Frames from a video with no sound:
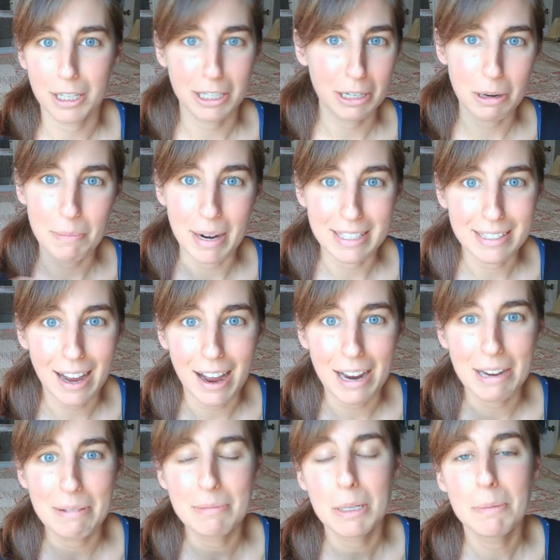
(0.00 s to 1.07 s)
you know, my
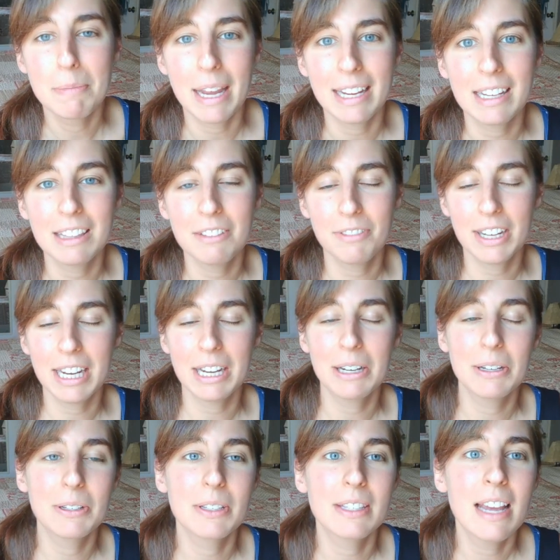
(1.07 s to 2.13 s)
time making the
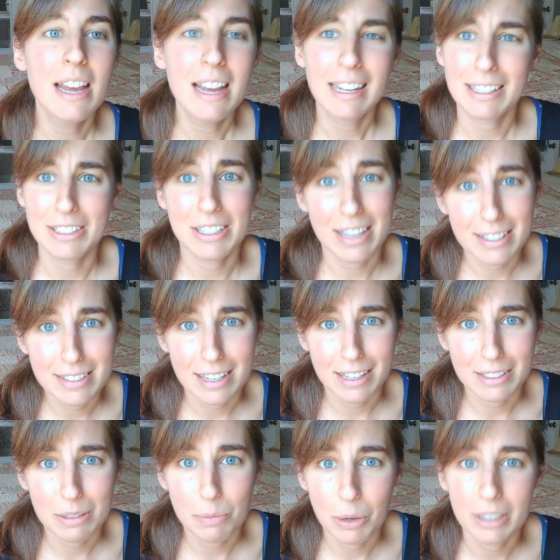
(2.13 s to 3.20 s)
videos because it does
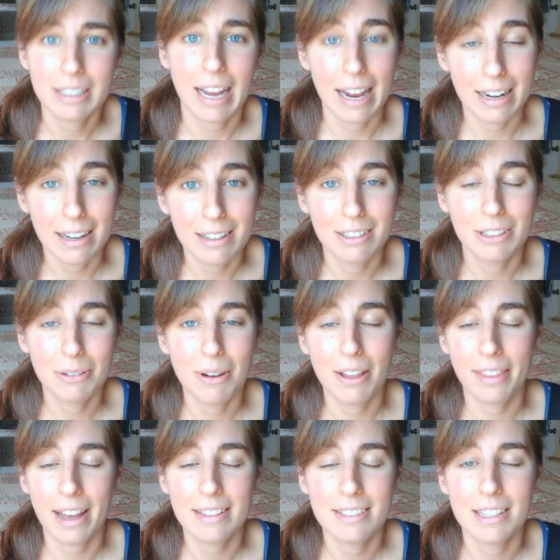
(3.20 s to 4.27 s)
take some work to edit and do
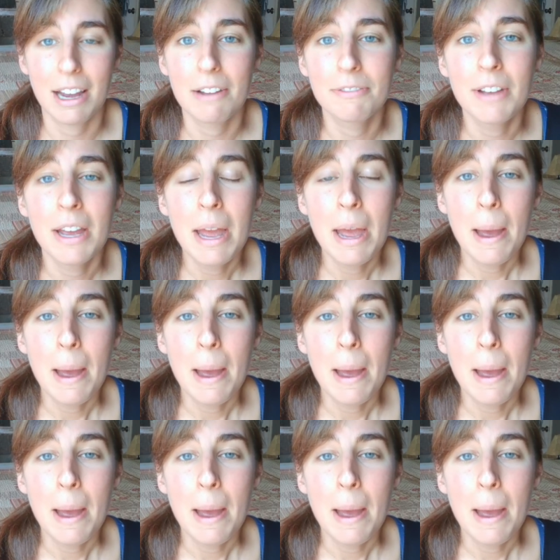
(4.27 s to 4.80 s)
all that stuff.